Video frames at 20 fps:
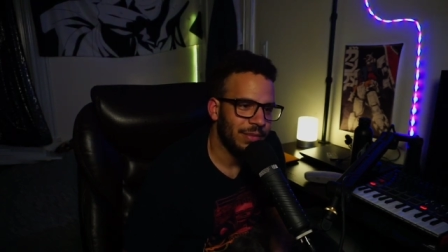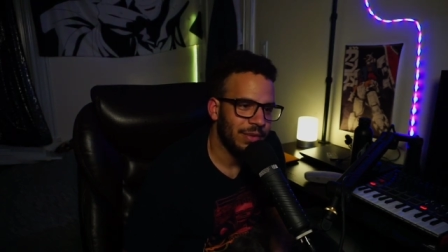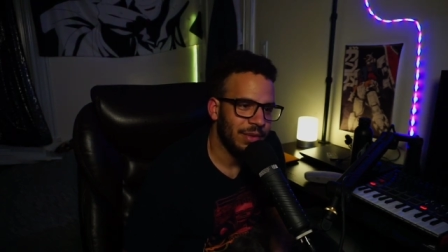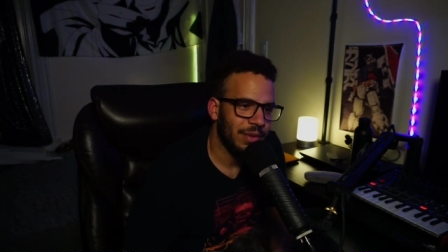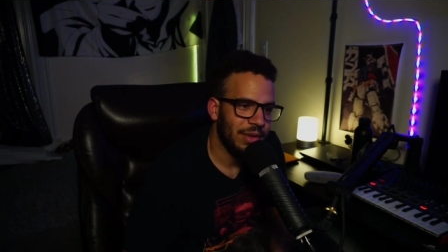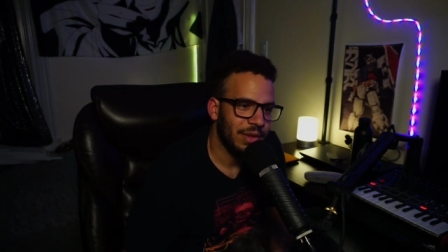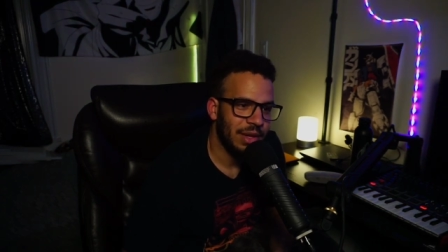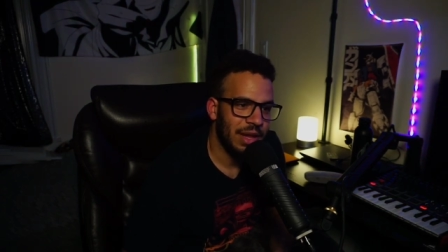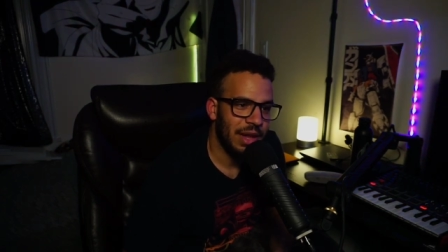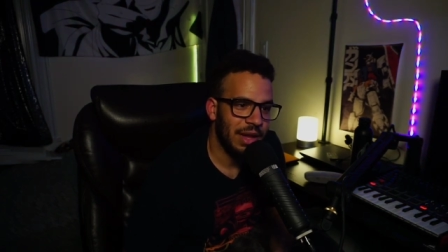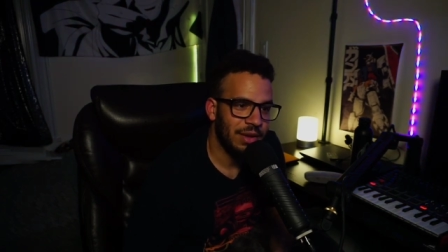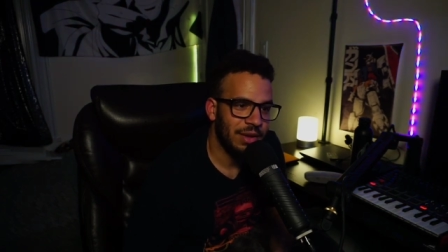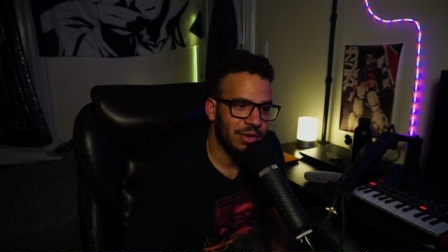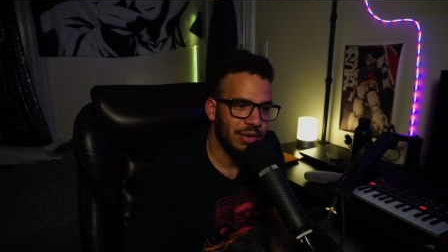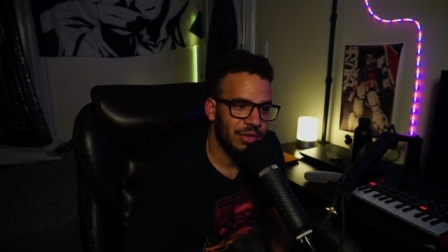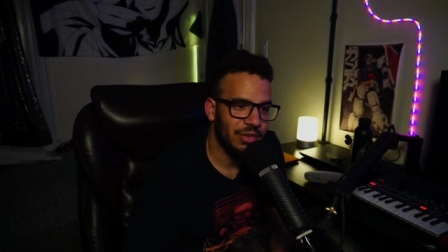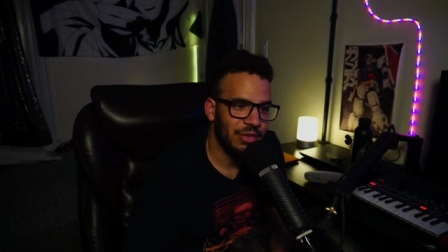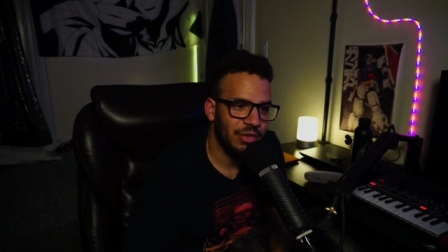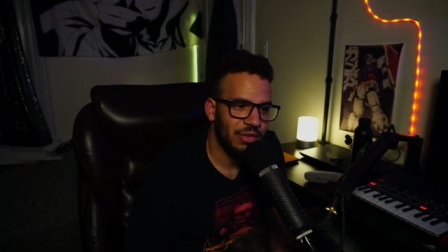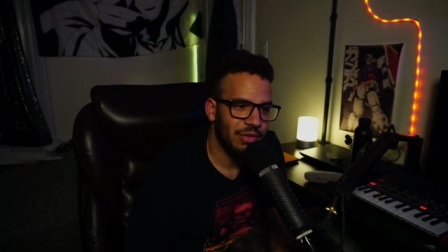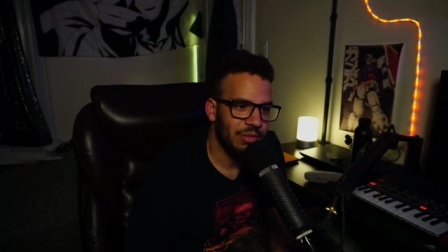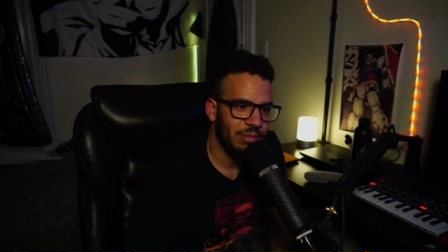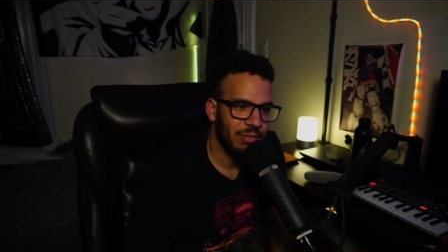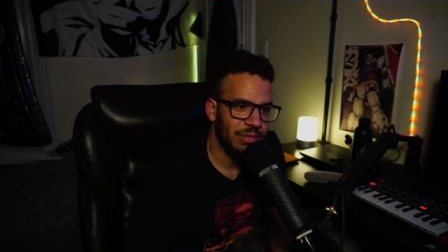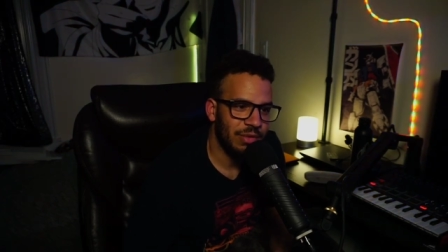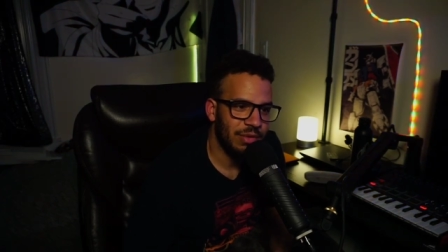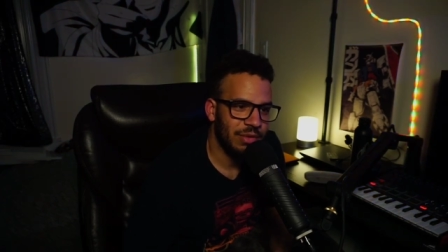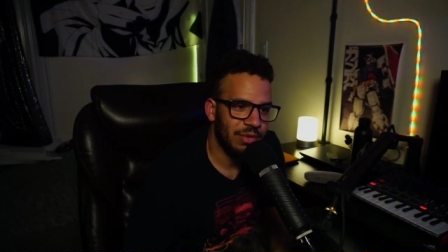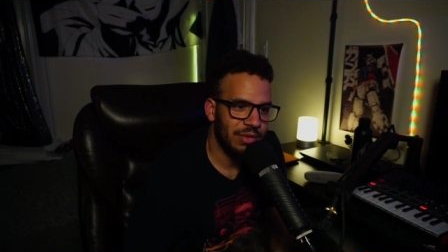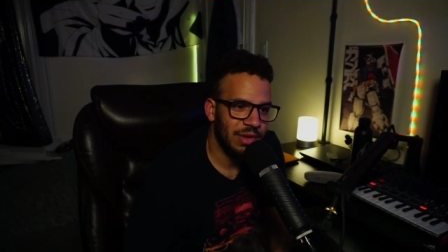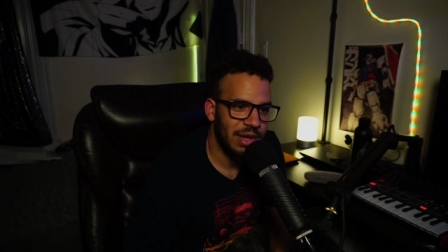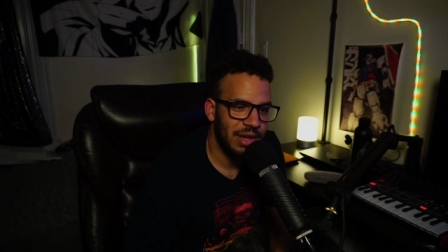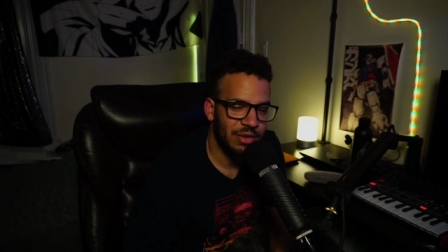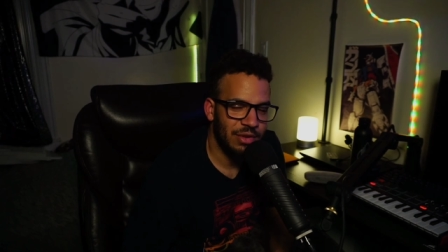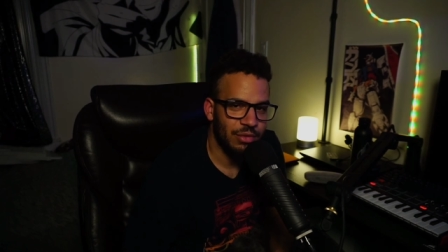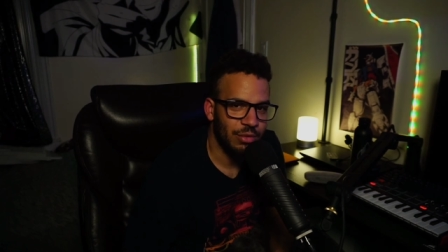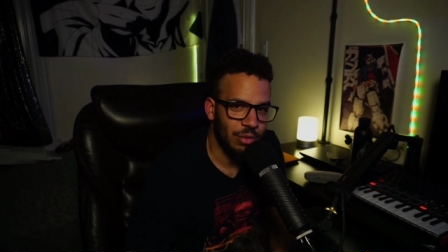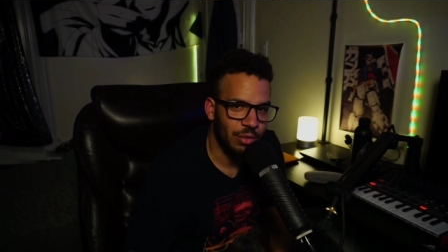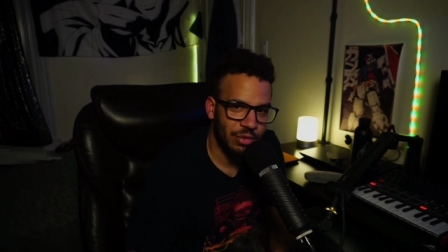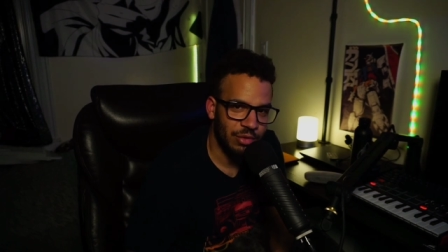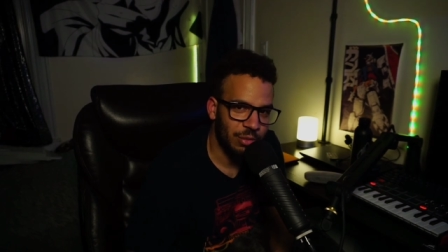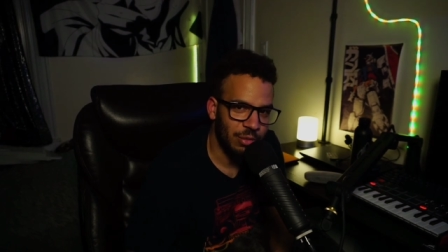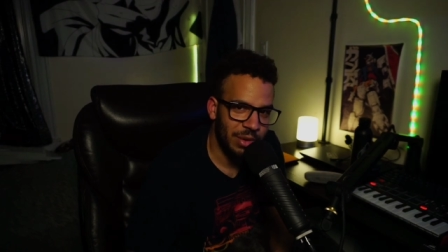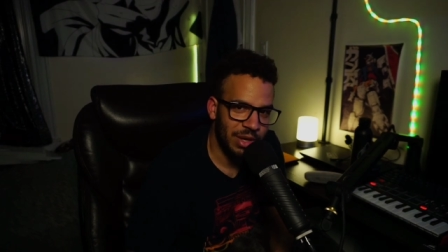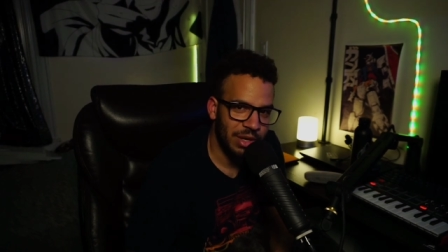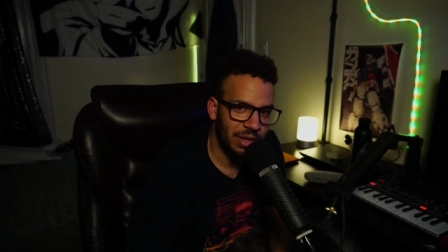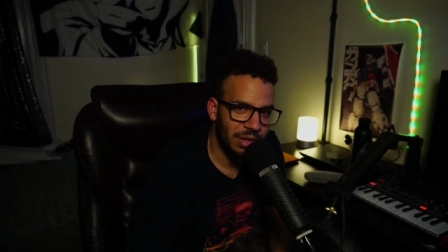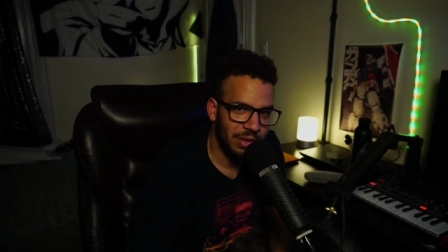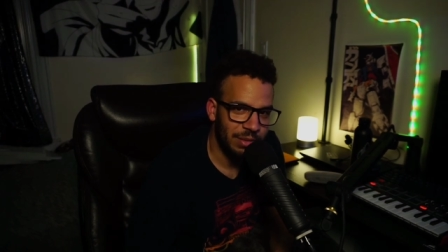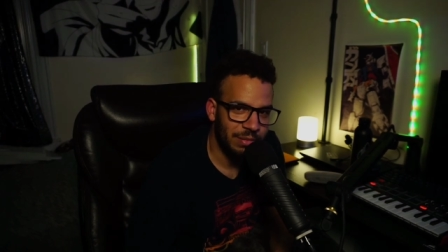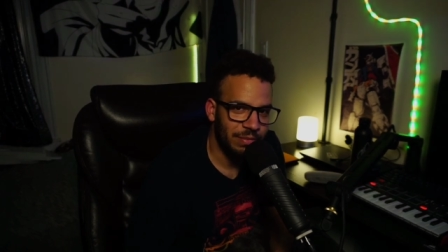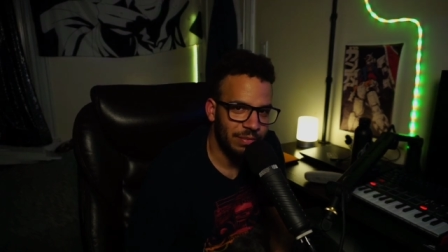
and I couldn't taste or smell.